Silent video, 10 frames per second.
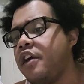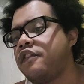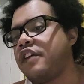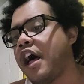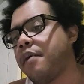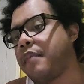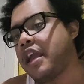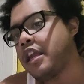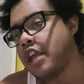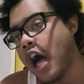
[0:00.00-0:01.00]
tell
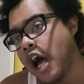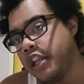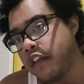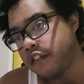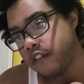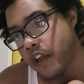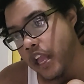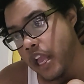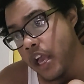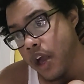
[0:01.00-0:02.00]
me
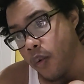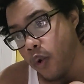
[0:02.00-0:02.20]
honestly,